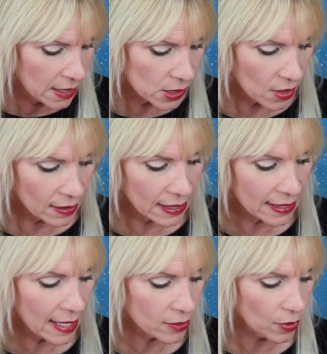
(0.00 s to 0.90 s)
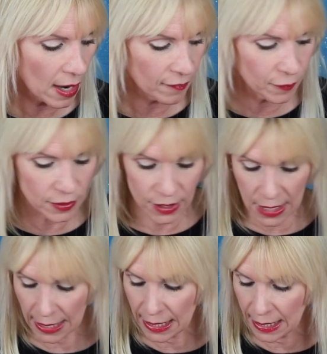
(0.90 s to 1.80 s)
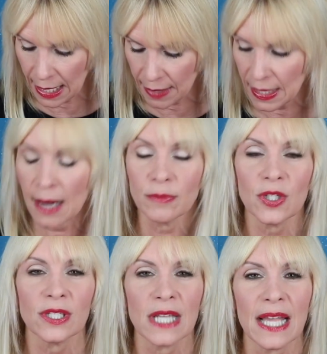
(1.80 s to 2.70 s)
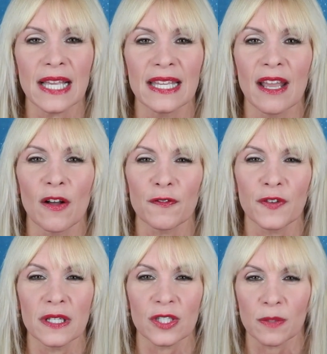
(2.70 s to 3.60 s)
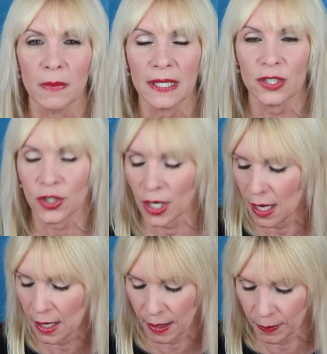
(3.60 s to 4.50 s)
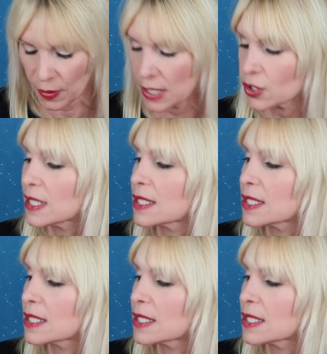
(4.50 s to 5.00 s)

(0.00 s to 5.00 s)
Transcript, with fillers: So I'll let that dry for a second, and then I'm just taking an E L F smudge uh, brush.